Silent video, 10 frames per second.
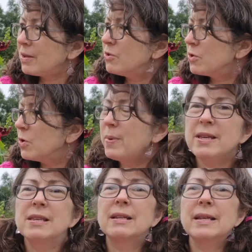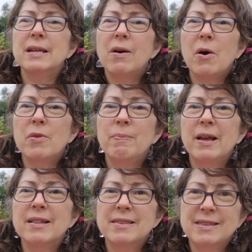So basically all the
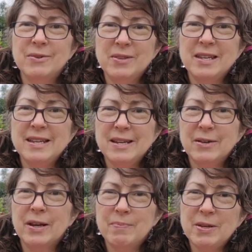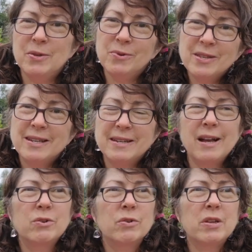plants you see here can be used in
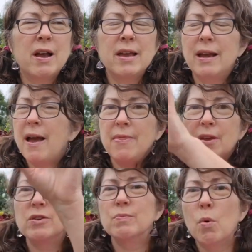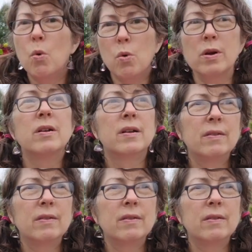natural dyeing, and there's more.